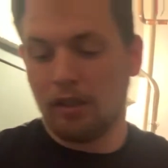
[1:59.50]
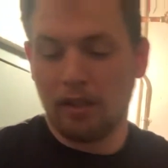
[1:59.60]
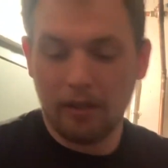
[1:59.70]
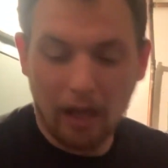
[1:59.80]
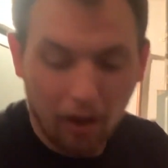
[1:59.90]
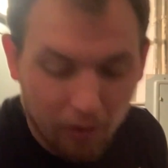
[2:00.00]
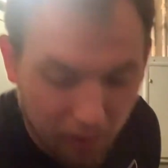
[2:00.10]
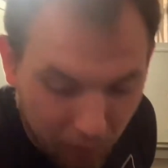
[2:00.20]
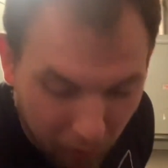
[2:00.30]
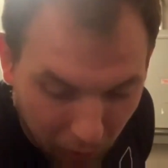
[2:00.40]
Now,
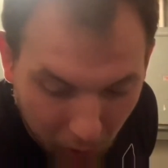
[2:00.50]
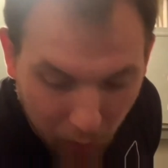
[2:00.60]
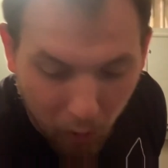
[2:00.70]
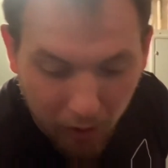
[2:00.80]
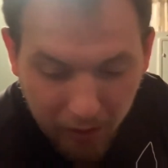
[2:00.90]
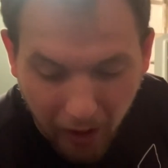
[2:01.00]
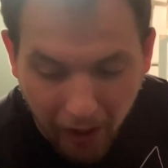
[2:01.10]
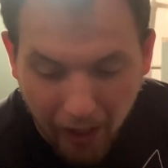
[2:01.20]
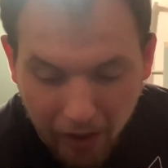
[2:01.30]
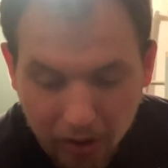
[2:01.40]
the third one that I
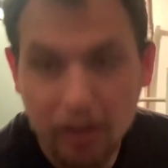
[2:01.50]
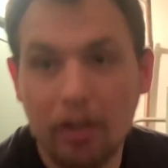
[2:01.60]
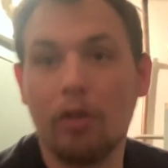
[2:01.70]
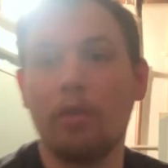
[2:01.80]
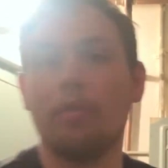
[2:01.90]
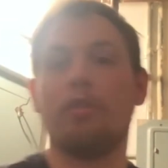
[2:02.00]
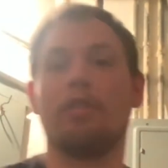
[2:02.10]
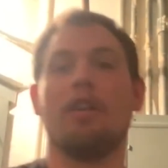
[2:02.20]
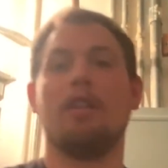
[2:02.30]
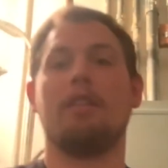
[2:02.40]
actually
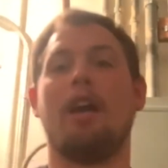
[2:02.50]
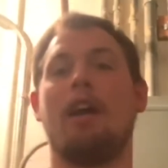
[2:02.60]
use that